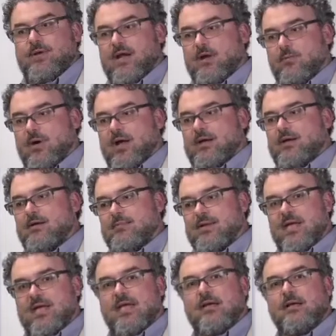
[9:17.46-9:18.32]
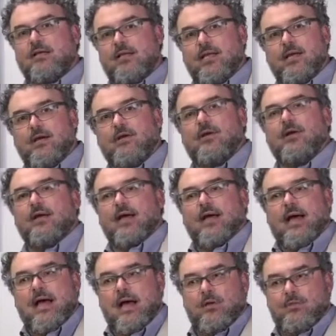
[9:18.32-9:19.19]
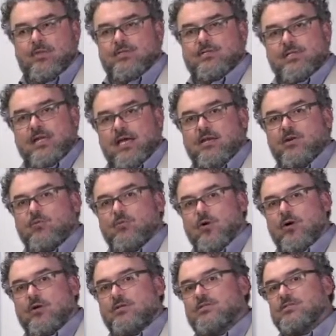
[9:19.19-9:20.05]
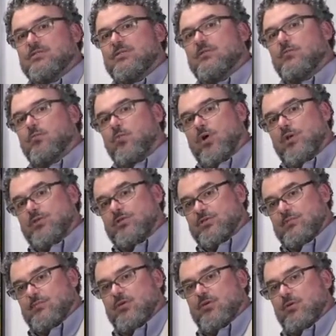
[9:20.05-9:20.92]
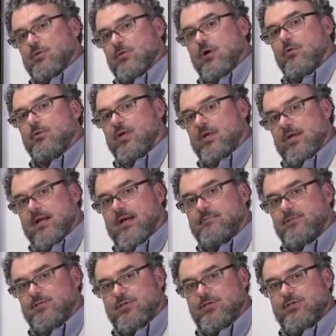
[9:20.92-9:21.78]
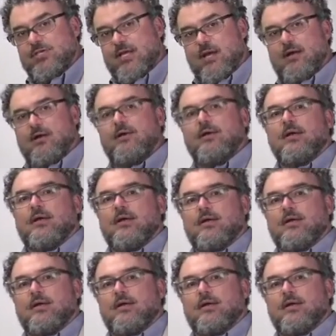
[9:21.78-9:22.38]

But I wanted to make it clear how this kind of works, what some of your loading options are,